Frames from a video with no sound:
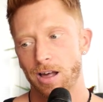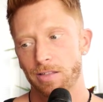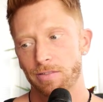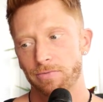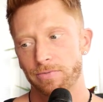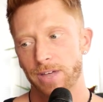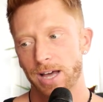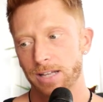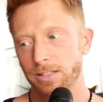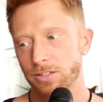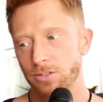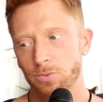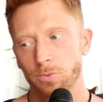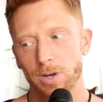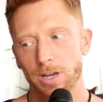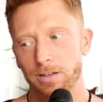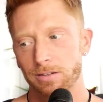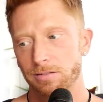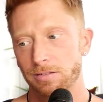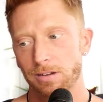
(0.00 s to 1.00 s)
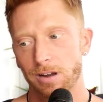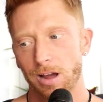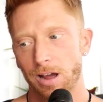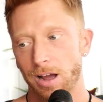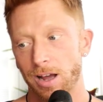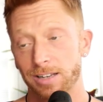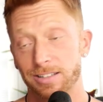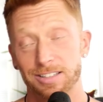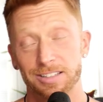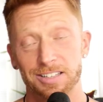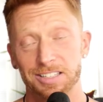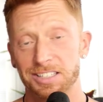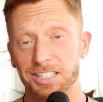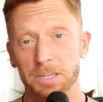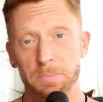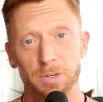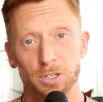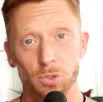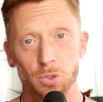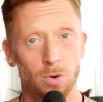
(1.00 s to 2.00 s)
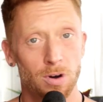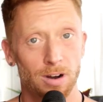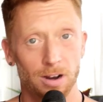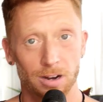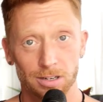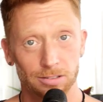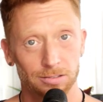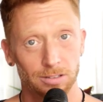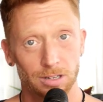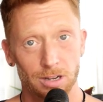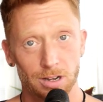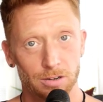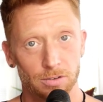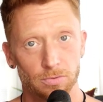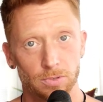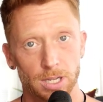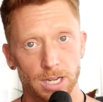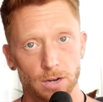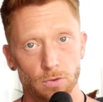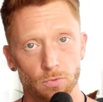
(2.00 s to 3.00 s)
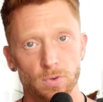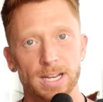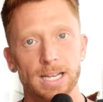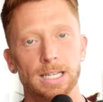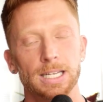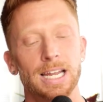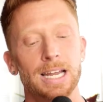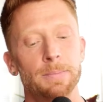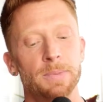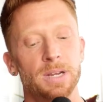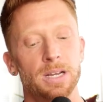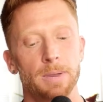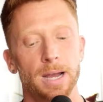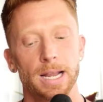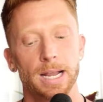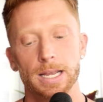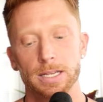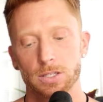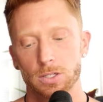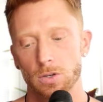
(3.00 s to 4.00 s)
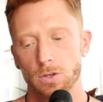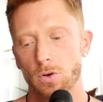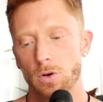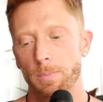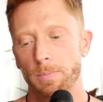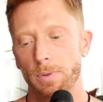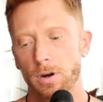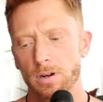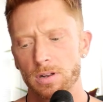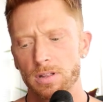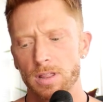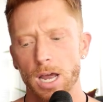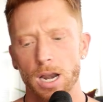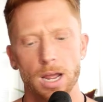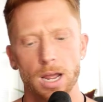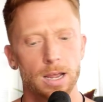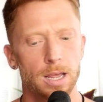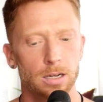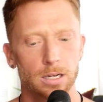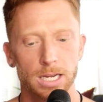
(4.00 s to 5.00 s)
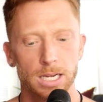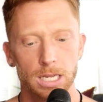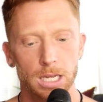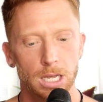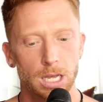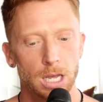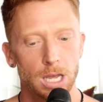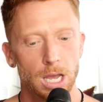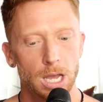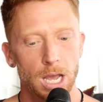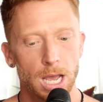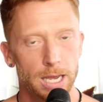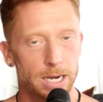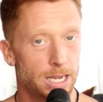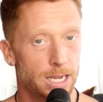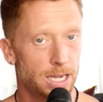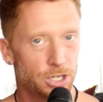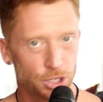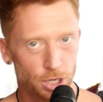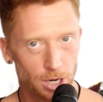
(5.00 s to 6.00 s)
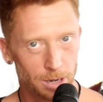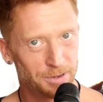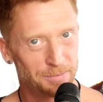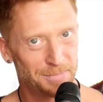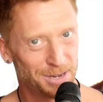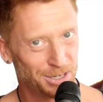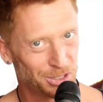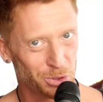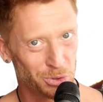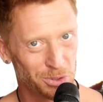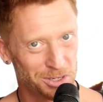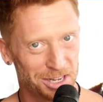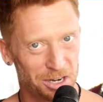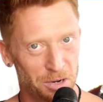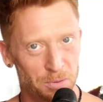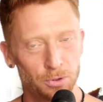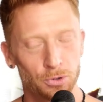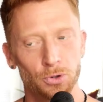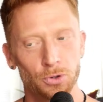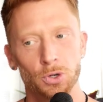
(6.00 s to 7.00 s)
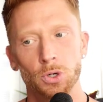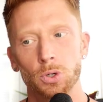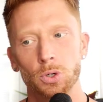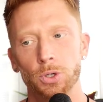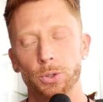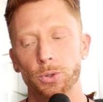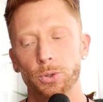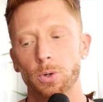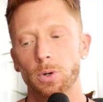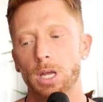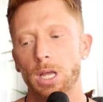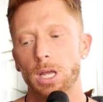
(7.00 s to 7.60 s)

that's when I did the deepest work of like reclaiming my gay soul. And part of that, I had a gay shaman mentor down in Peru who,